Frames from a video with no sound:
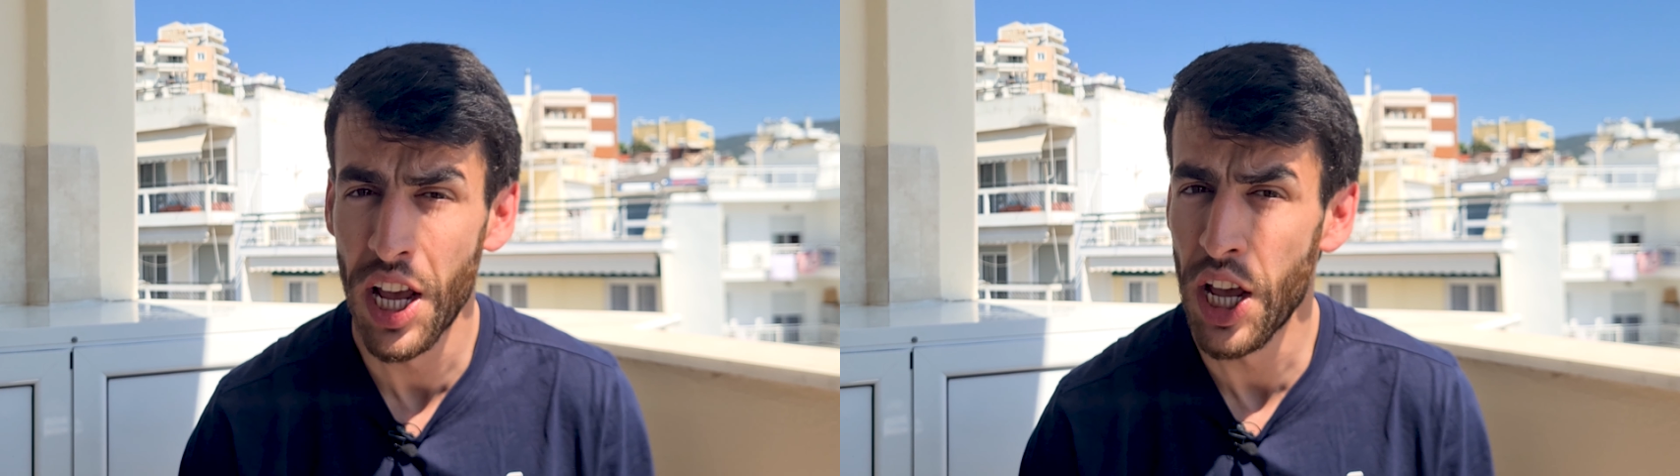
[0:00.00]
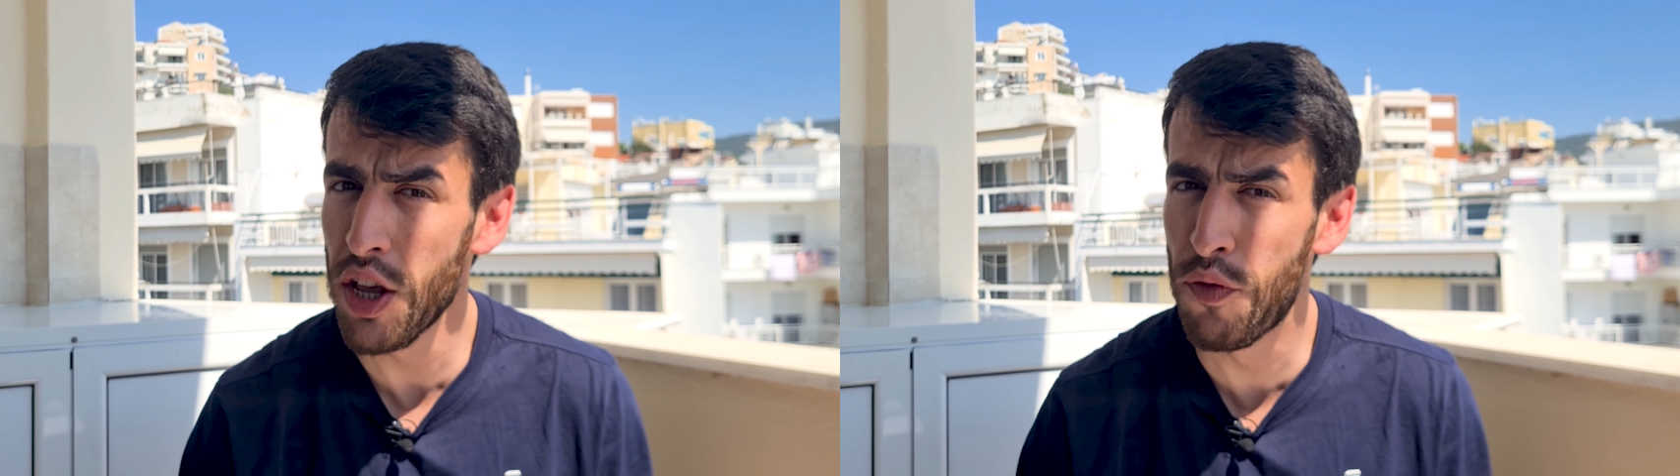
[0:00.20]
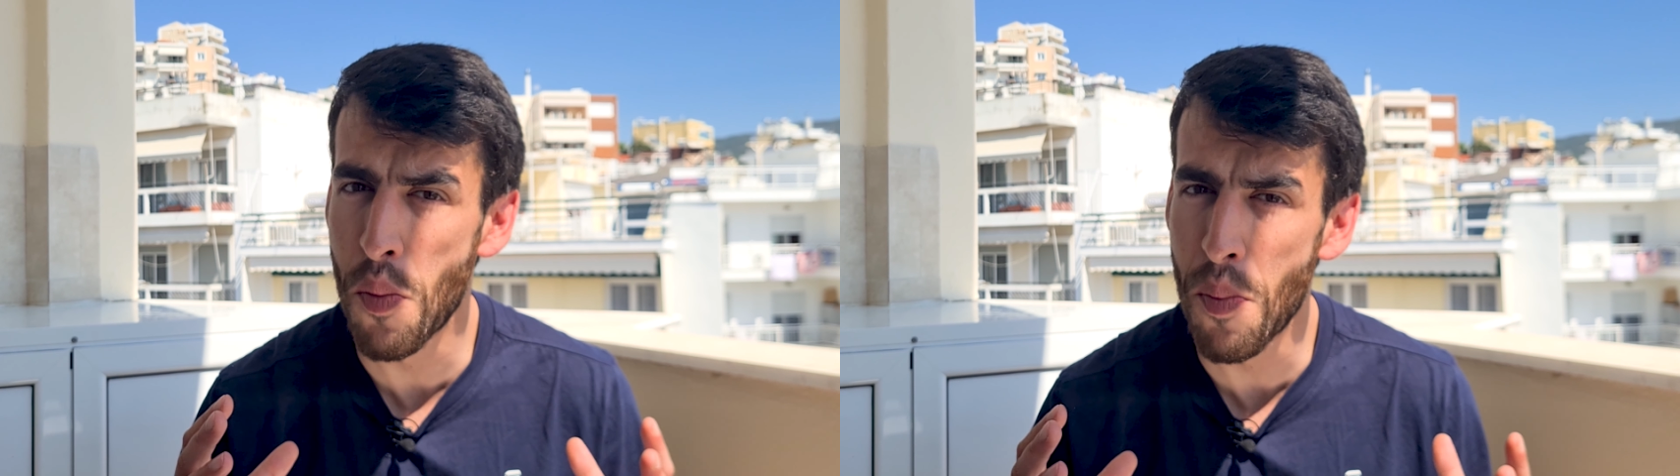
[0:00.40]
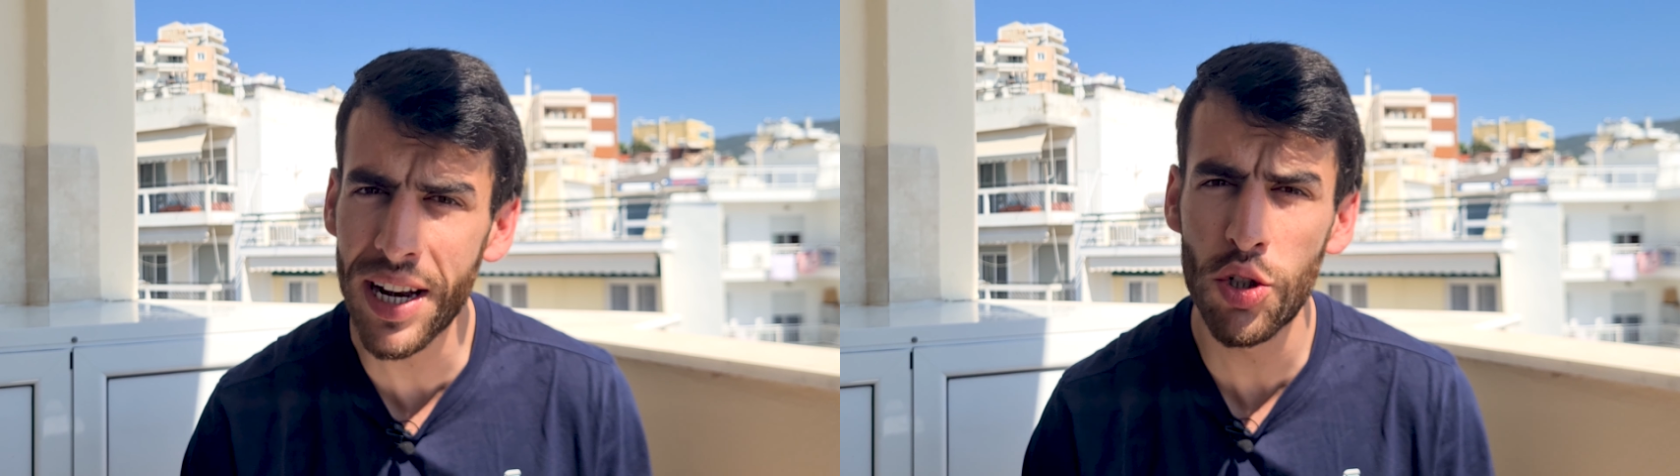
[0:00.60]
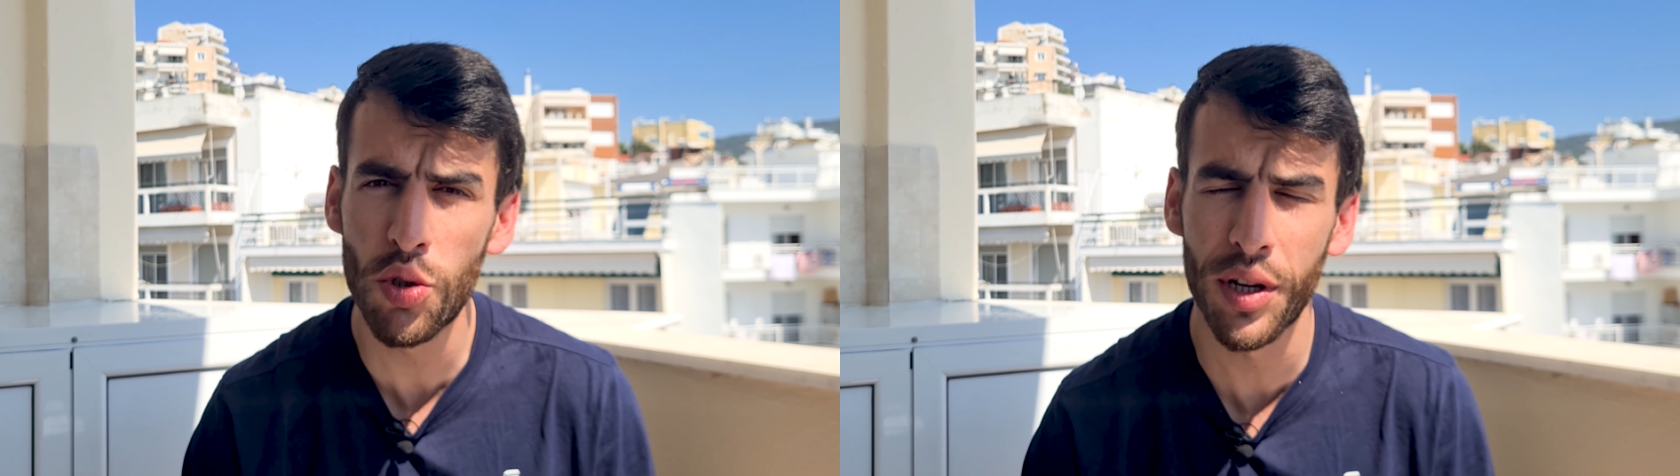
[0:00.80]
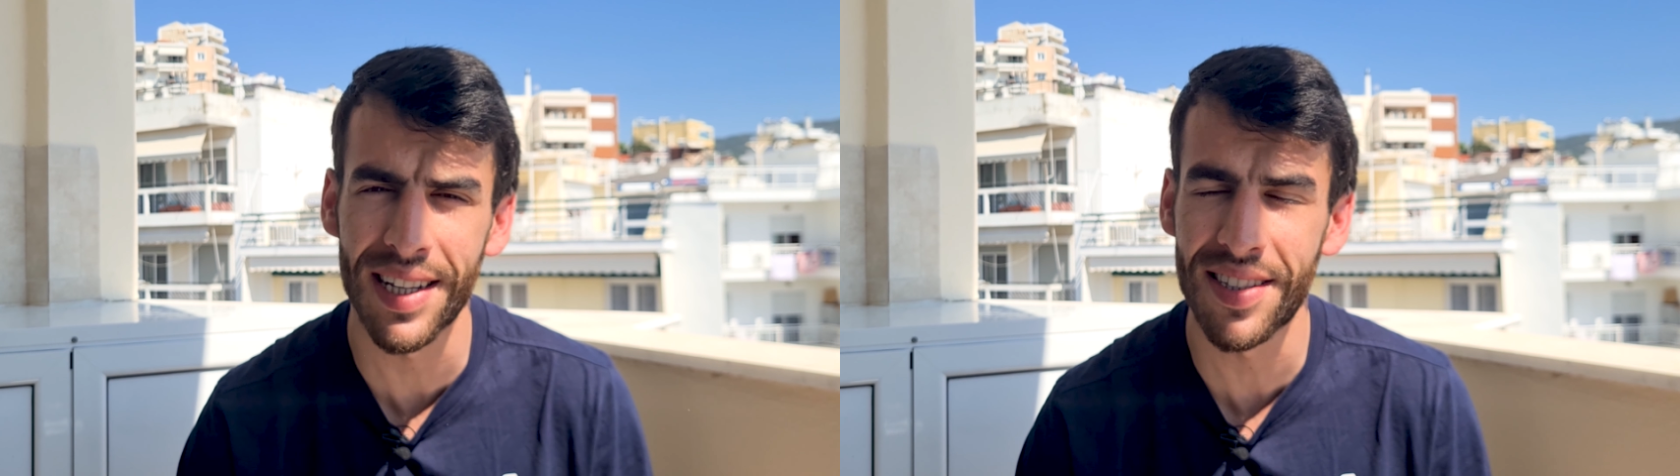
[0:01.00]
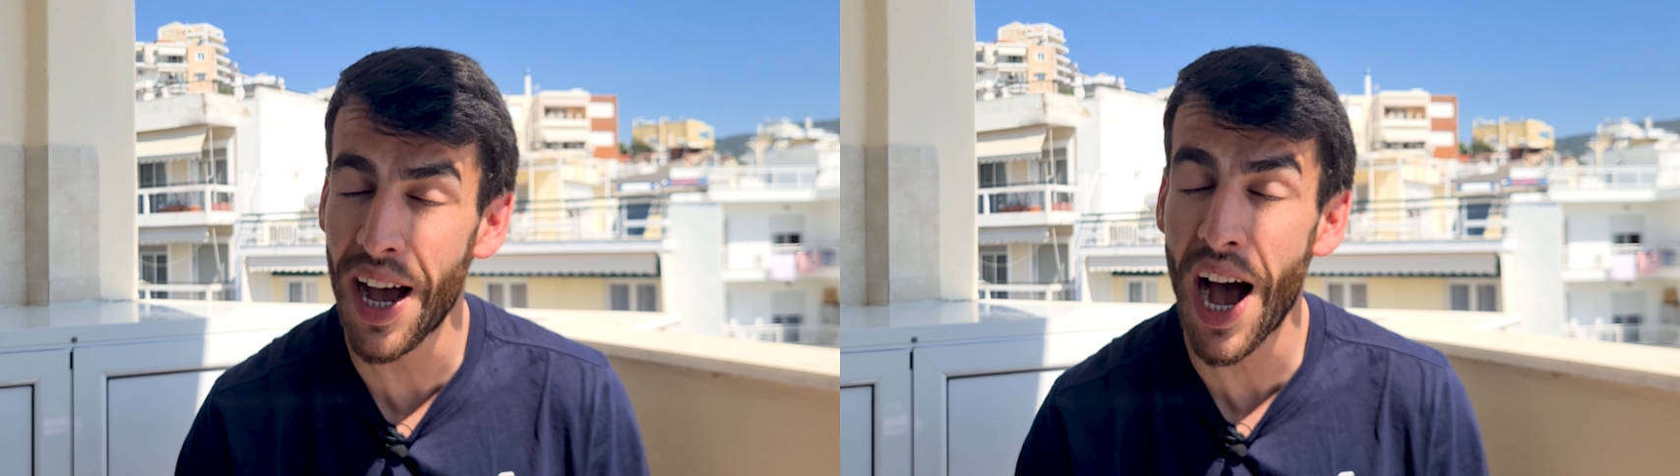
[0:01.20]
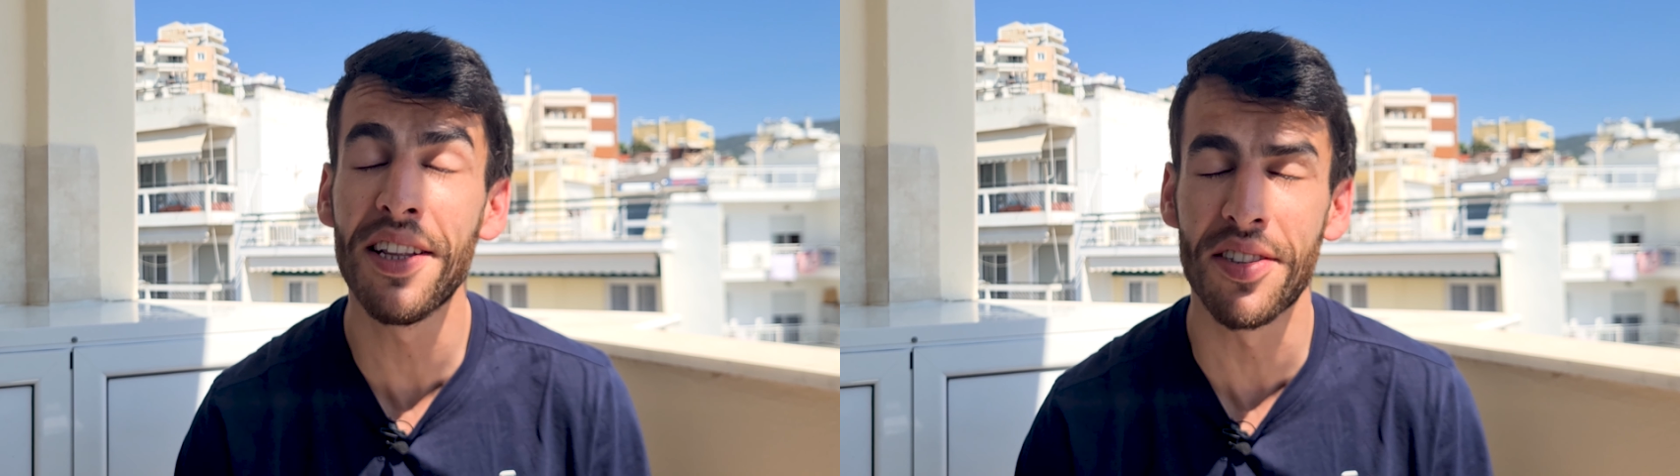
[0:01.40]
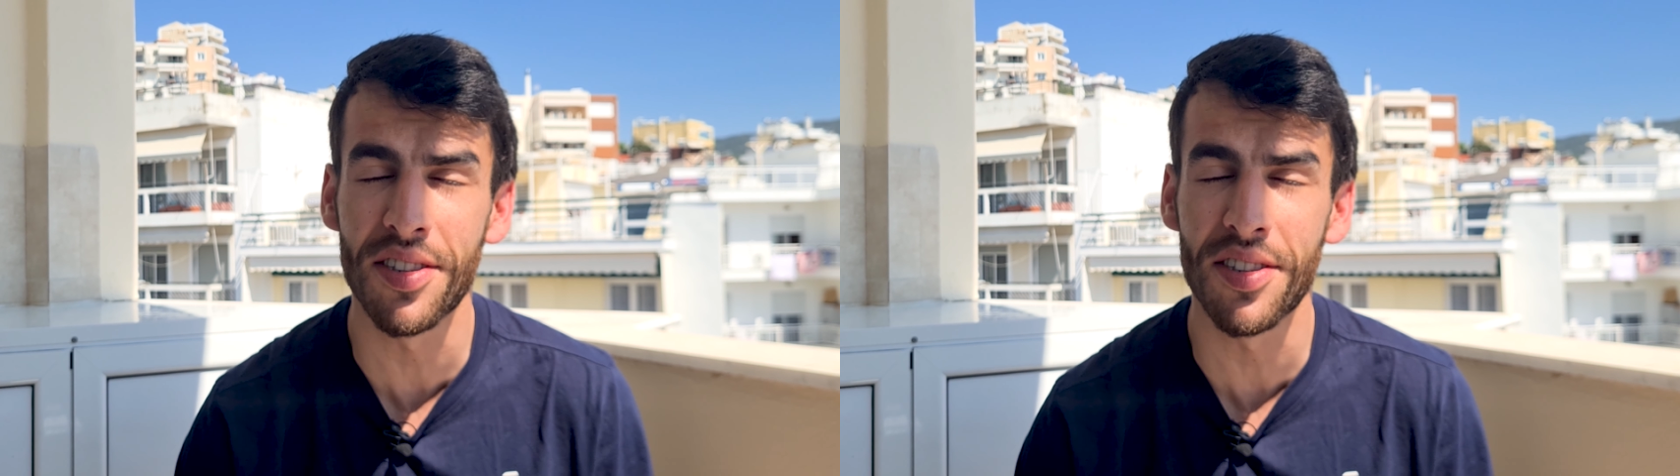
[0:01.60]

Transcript: If you manage to get a